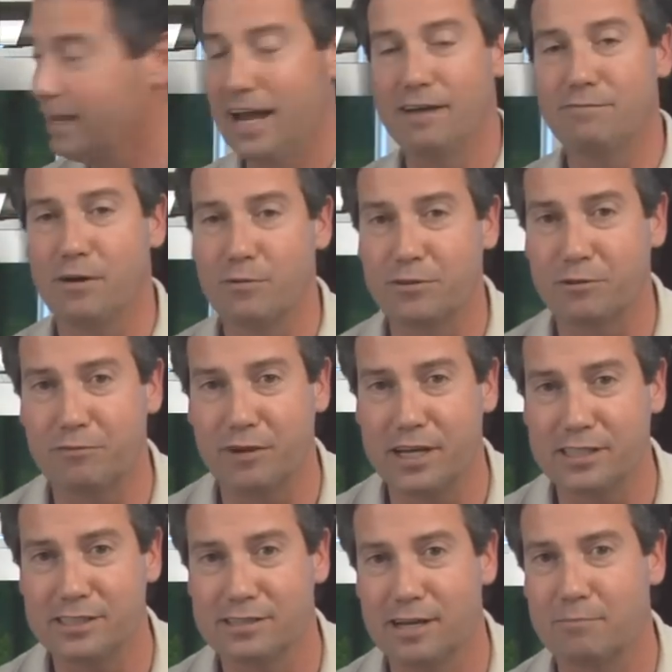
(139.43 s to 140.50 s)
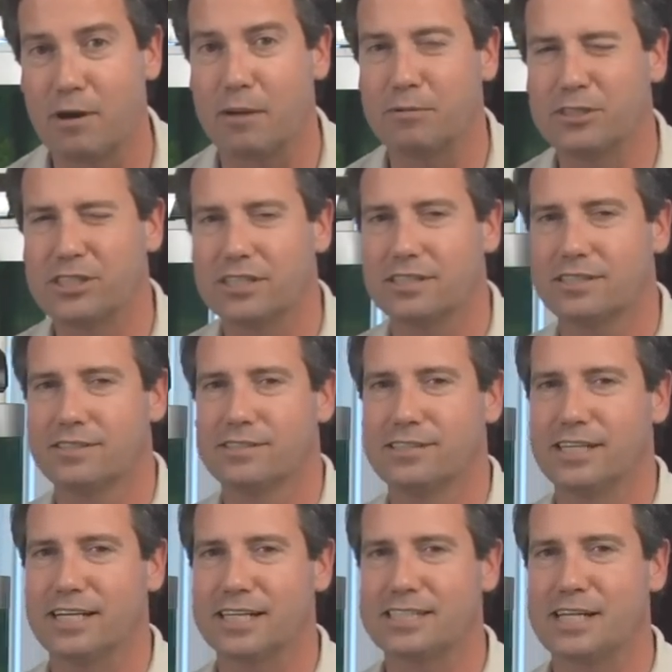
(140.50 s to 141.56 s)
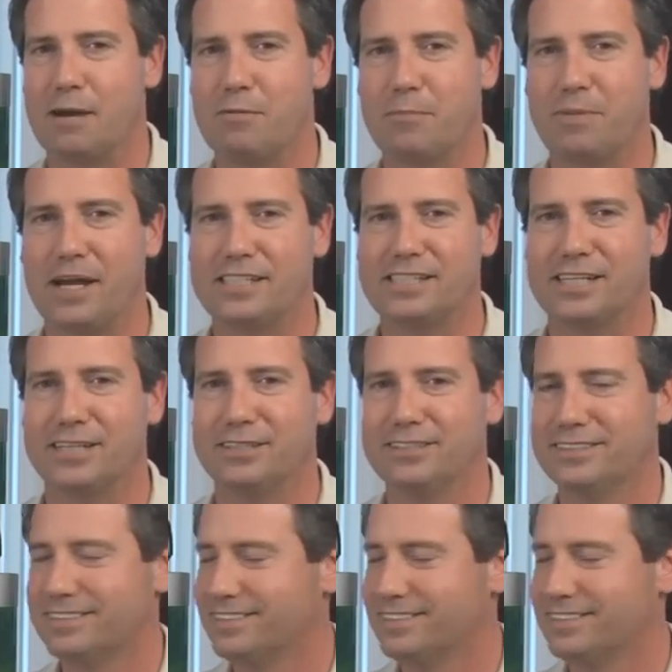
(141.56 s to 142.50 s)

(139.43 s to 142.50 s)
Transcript: Have fun with your fish. I'm Robert Church. See you next time on Petsio.